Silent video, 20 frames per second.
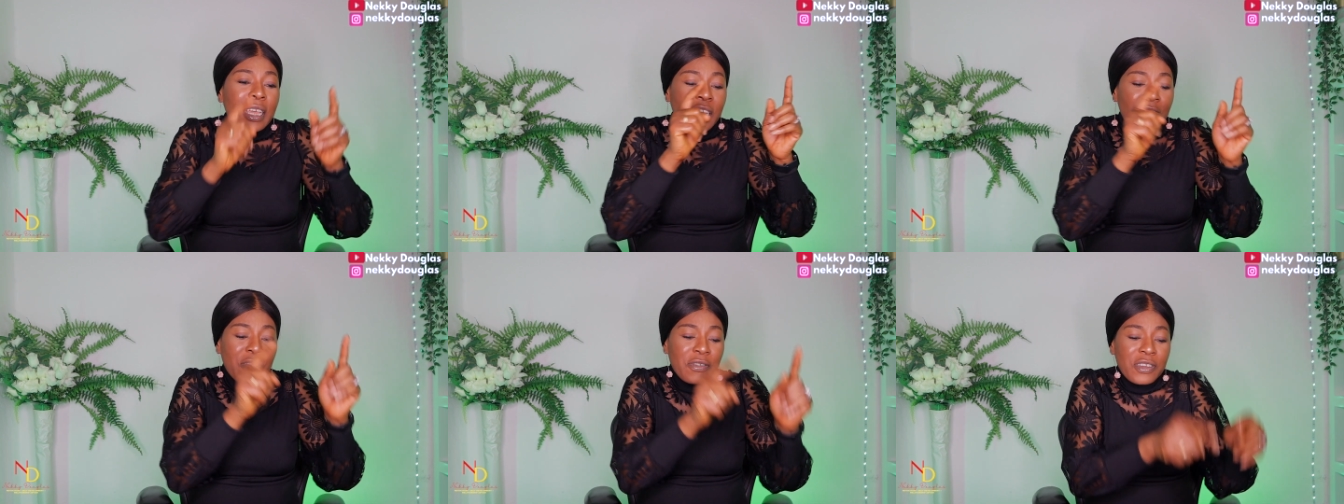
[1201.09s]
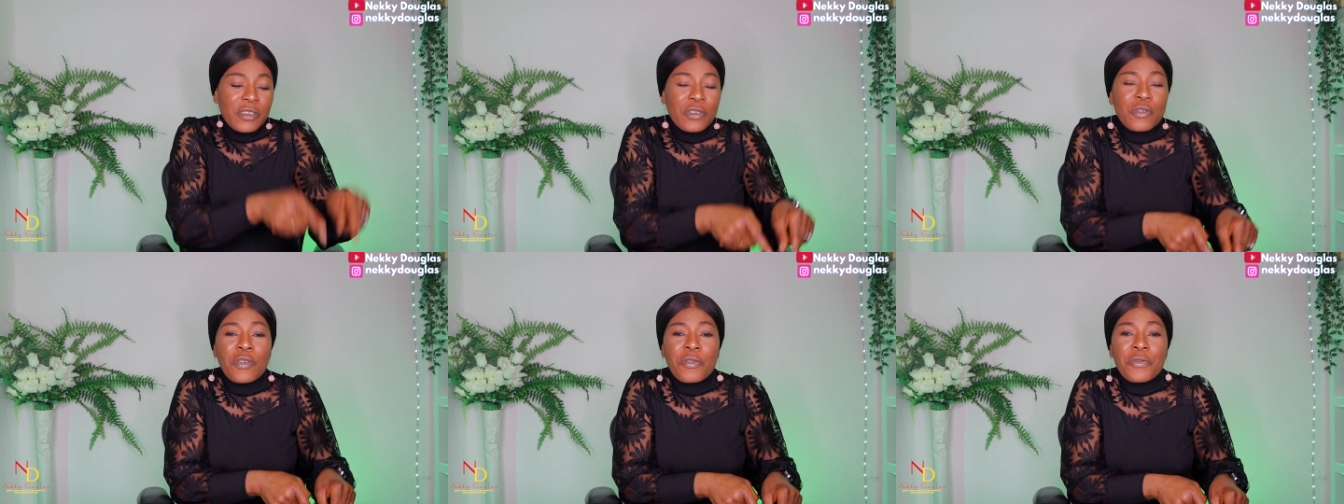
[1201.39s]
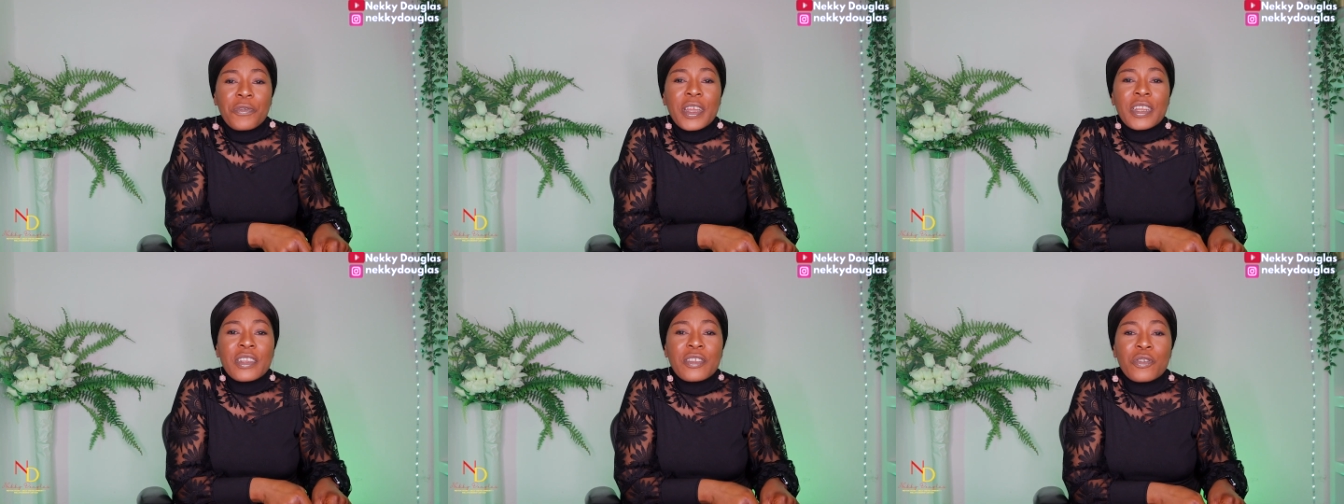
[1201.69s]
If she
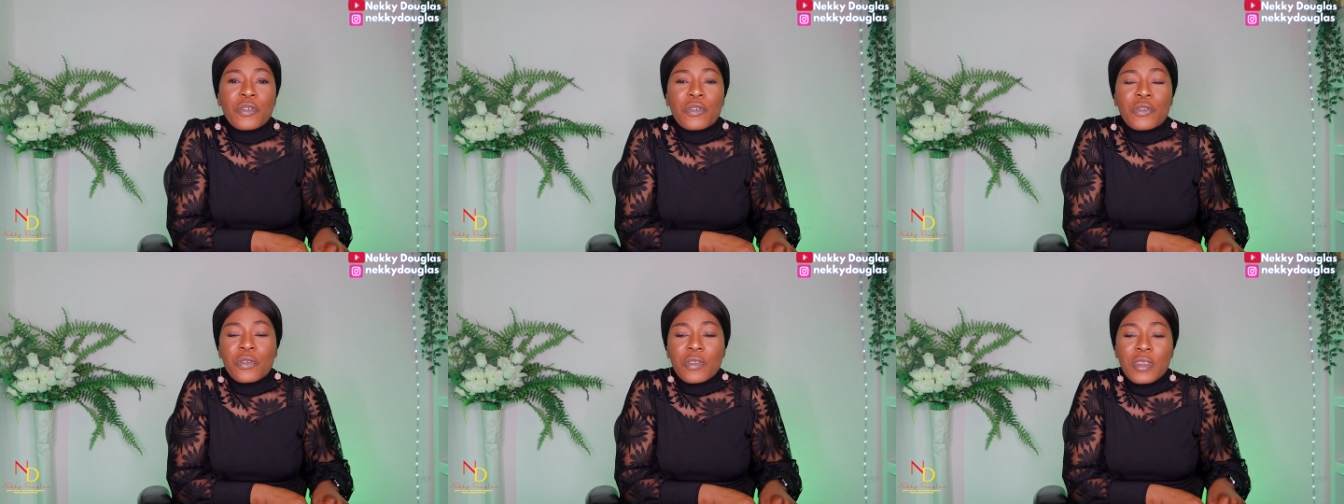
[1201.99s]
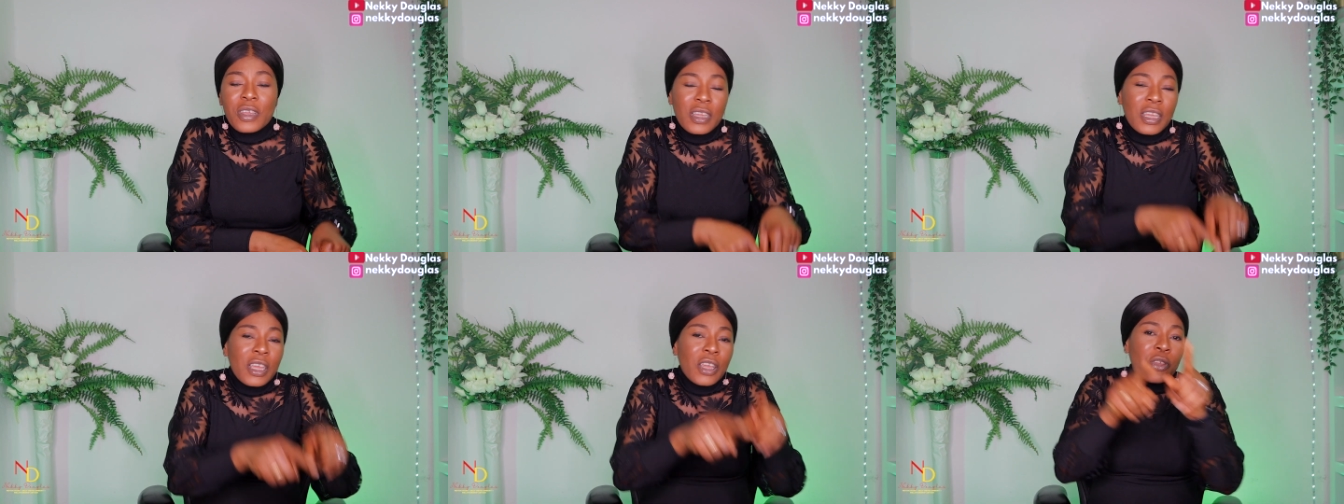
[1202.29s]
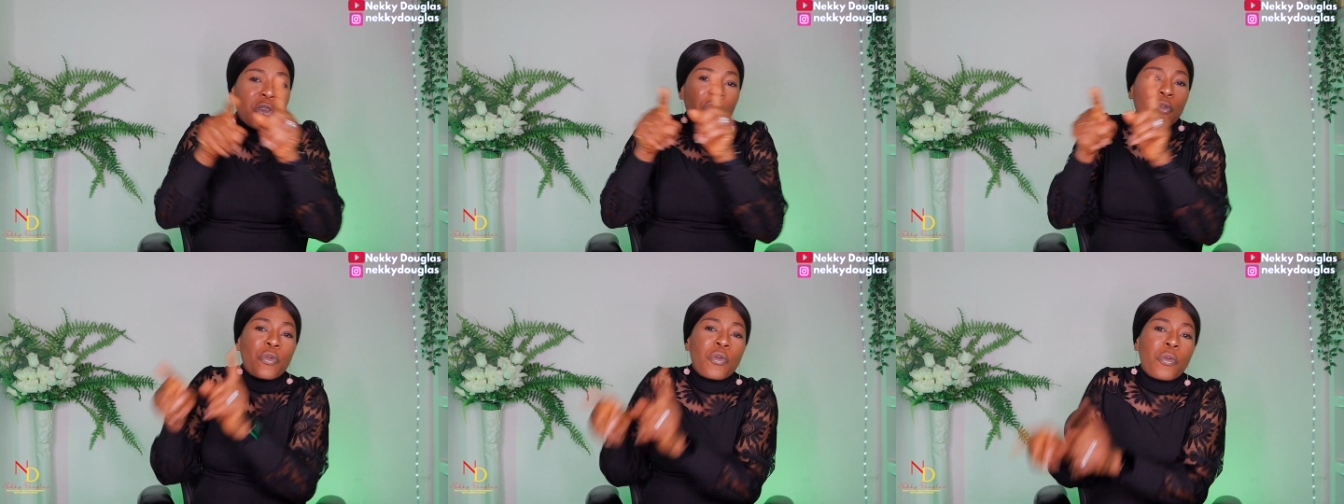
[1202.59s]
offends you today,
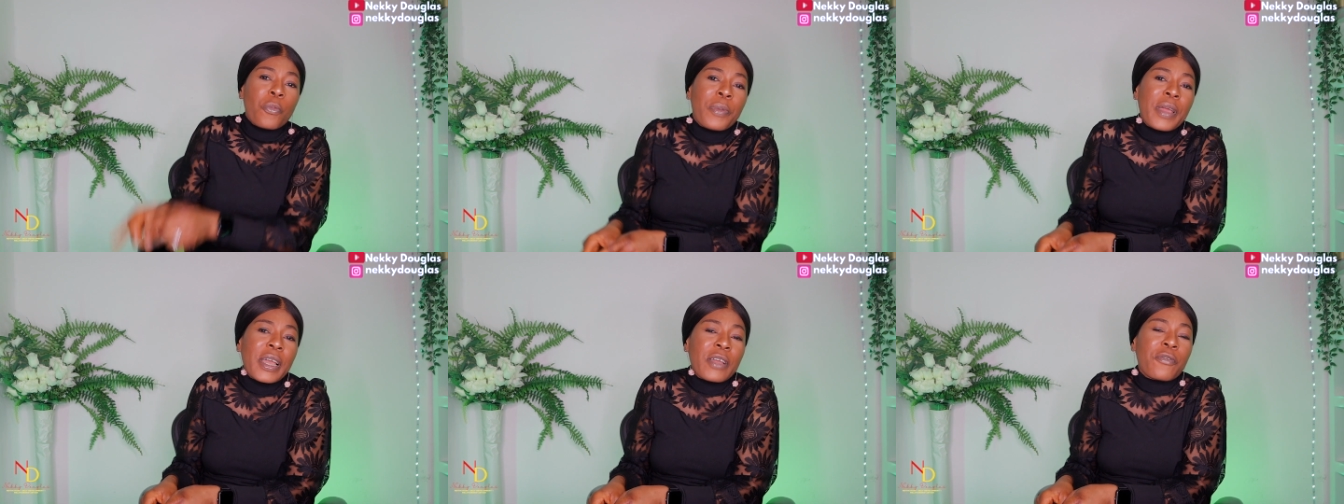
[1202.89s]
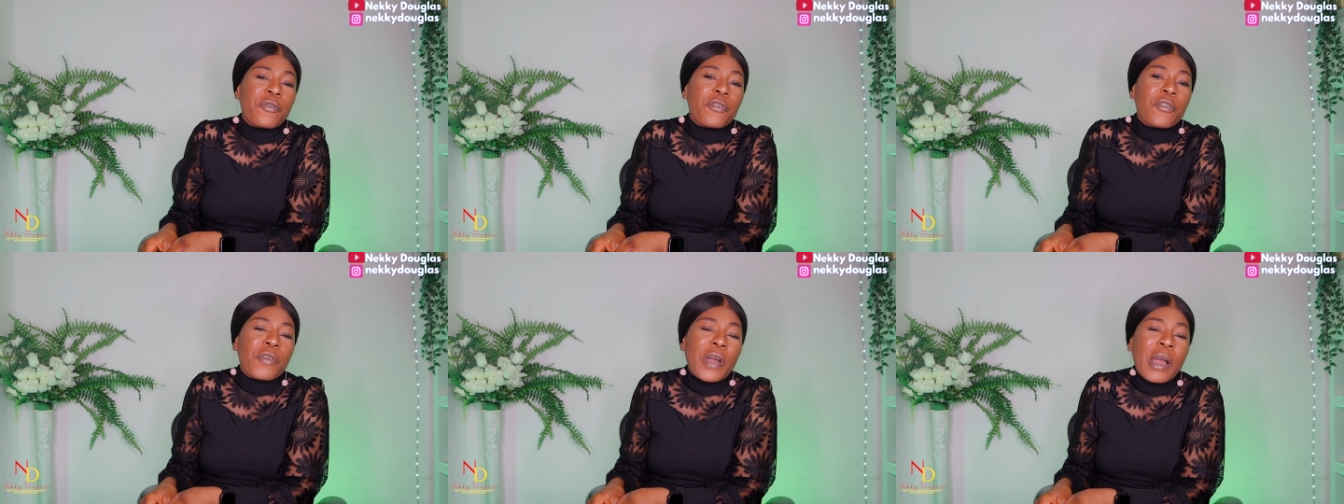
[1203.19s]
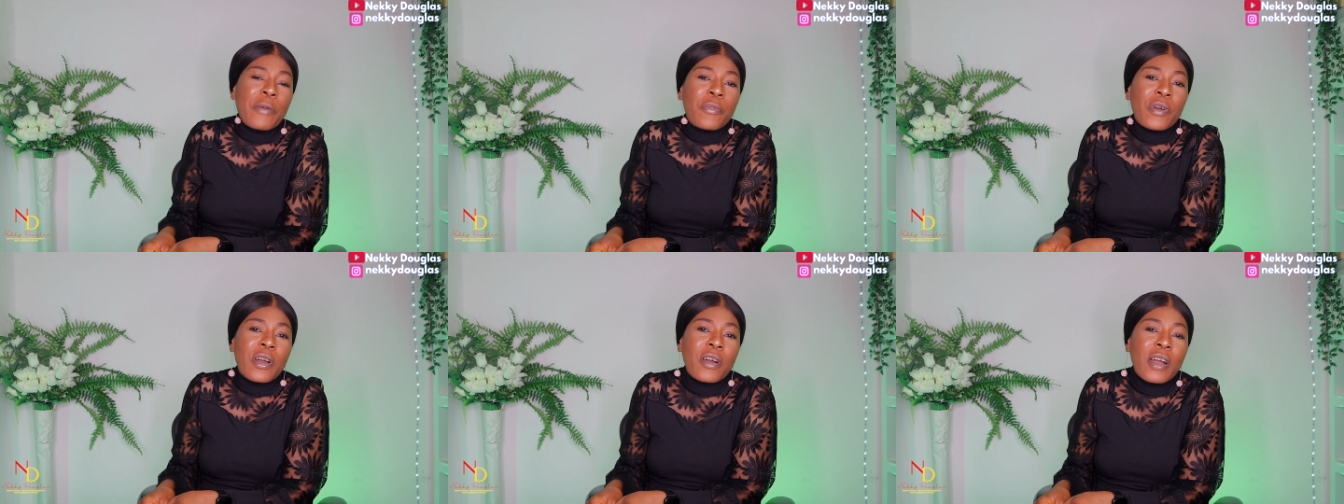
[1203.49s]
you will beg for
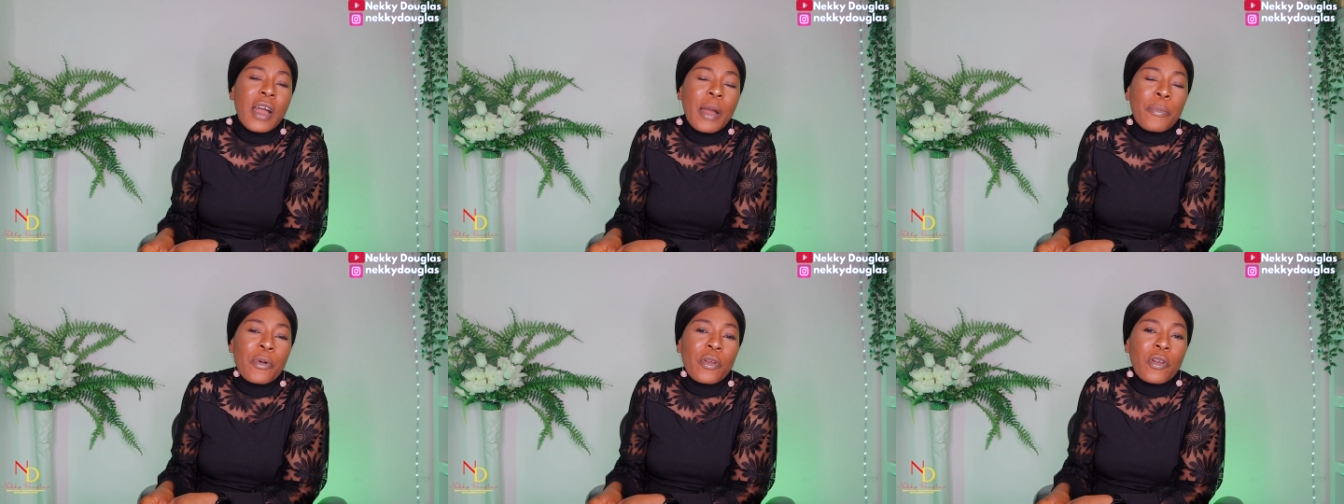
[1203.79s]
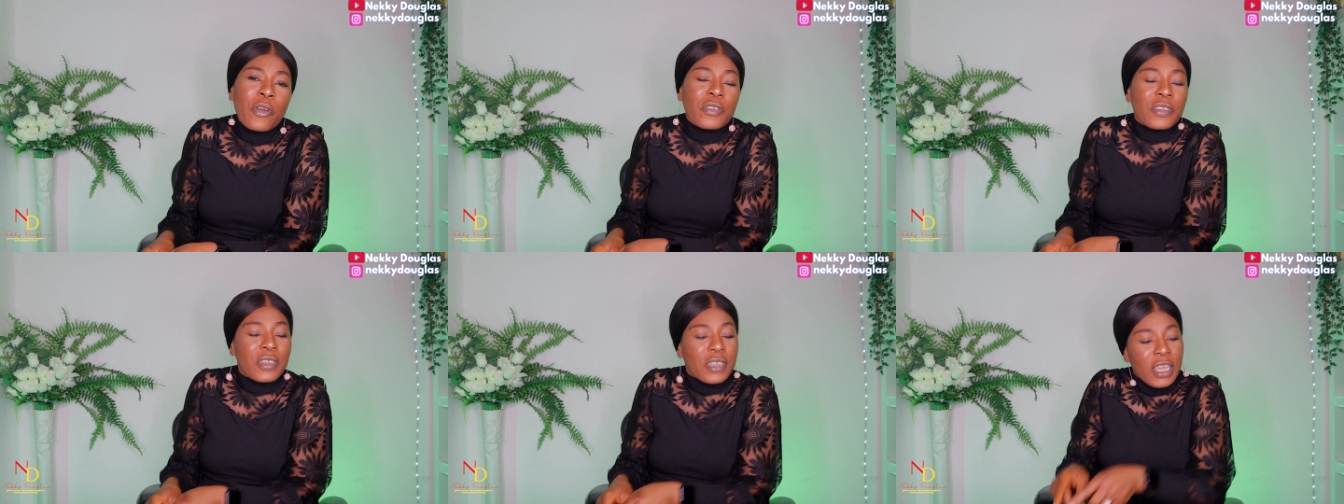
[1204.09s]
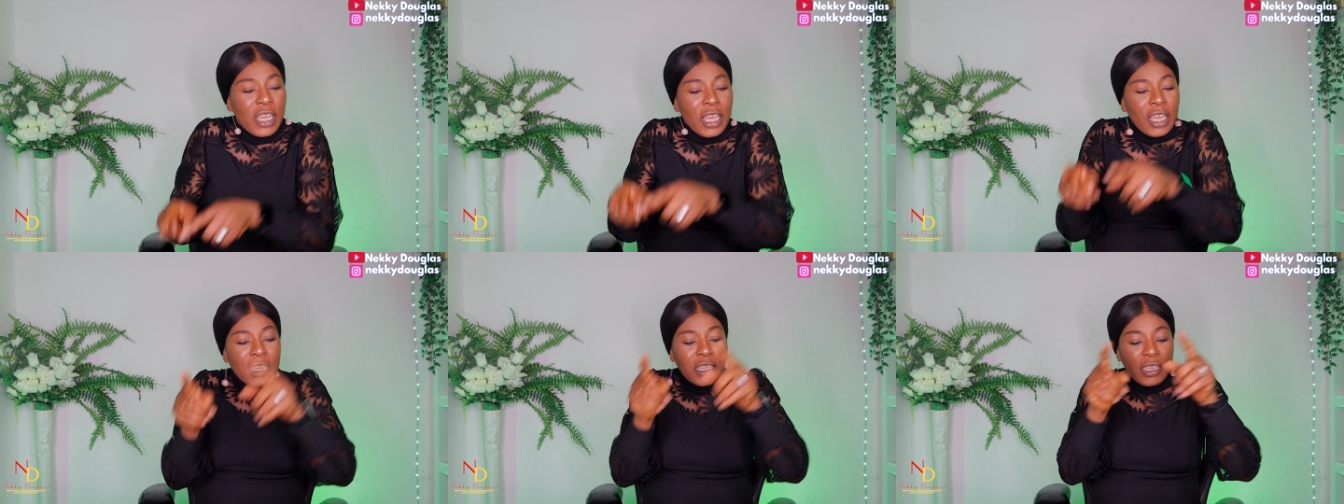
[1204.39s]
uh, uh, apology.
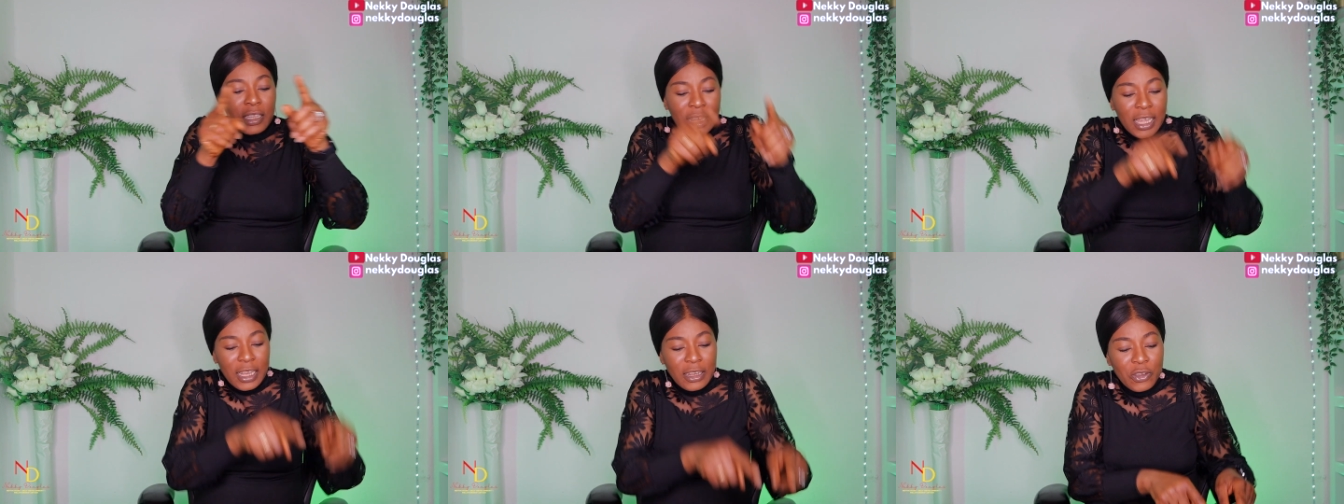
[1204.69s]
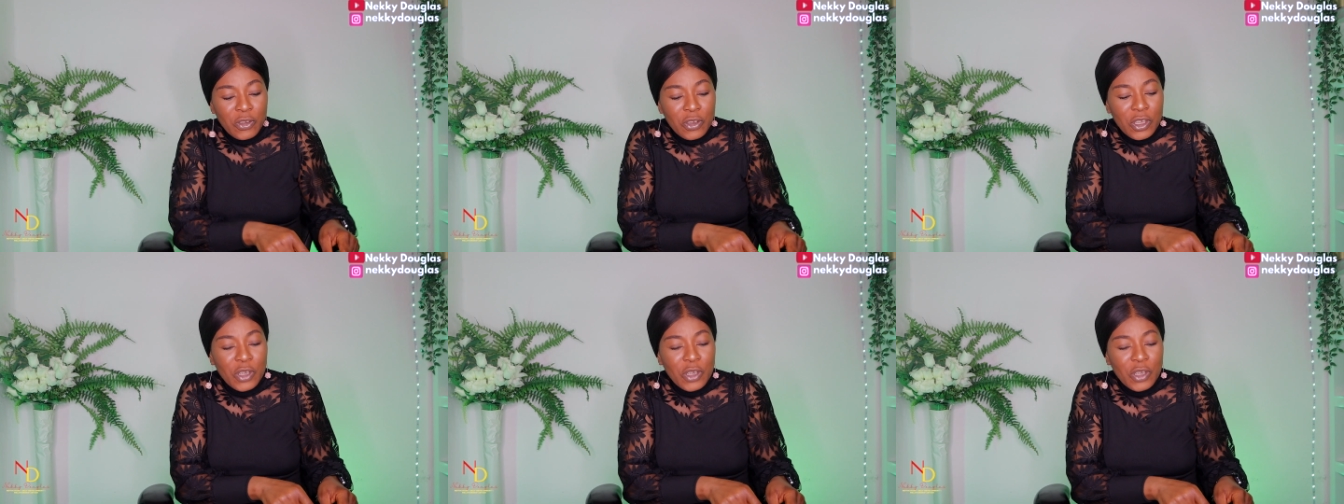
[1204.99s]
Then